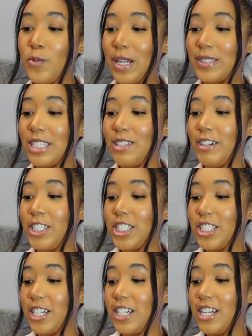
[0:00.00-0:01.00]
When I was at the
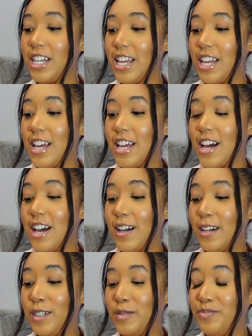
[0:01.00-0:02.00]
register,
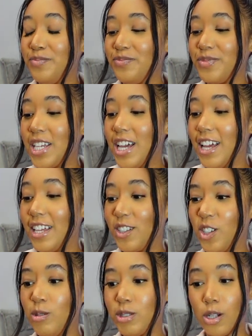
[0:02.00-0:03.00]
um, the
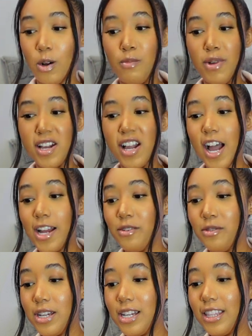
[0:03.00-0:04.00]
girl was like, oh my god,
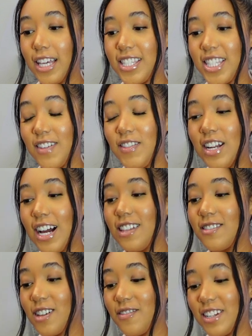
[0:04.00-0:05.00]
you're getting like $70
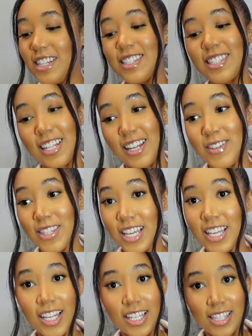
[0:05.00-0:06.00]
off of this. And I was
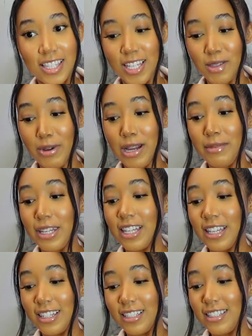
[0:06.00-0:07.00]
like, yes, that's why I'm
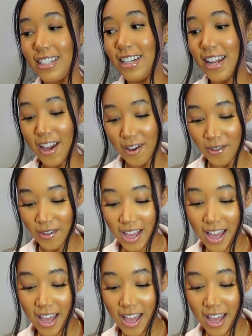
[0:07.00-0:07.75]
getting it now.